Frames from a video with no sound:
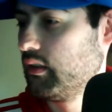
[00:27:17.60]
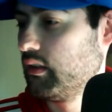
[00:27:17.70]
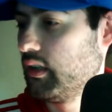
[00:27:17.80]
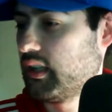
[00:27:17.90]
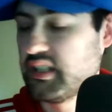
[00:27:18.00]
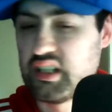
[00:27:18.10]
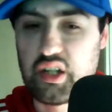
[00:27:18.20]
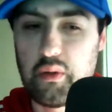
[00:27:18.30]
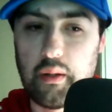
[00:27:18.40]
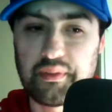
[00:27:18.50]
Okay, so
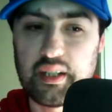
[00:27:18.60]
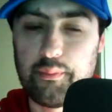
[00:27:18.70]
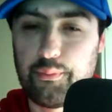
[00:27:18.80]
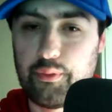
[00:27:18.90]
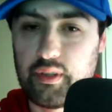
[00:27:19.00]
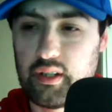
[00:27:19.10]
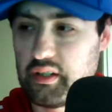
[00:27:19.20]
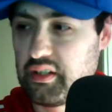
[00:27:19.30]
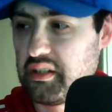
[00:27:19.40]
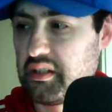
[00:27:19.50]
queuing up some.
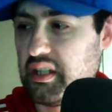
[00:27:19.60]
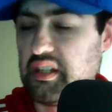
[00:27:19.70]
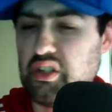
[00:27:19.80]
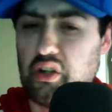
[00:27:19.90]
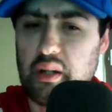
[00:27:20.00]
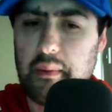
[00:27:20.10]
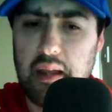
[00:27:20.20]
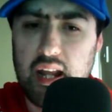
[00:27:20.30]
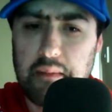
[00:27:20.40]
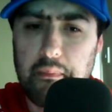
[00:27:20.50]
So there's not going to be
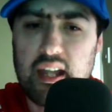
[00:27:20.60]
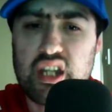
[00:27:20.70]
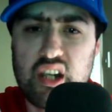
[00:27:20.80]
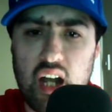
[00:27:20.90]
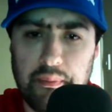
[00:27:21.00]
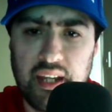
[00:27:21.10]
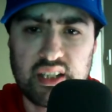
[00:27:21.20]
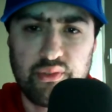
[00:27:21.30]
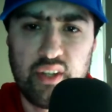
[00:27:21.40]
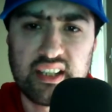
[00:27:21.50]
any major updates
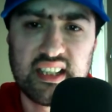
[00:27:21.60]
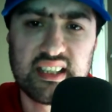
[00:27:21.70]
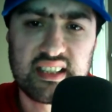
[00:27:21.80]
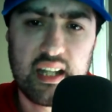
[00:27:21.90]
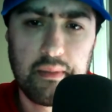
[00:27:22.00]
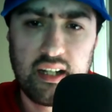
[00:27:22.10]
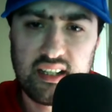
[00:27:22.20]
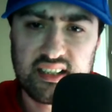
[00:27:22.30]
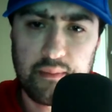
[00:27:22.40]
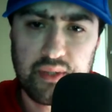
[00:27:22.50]
or fixes coming in
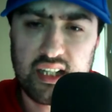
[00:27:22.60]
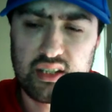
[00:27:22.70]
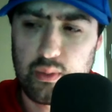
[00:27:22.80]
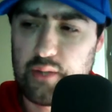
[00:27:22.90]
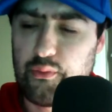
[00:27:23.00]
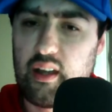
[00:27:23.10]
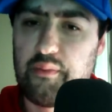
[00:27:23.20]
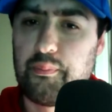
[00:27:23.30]
this update 25,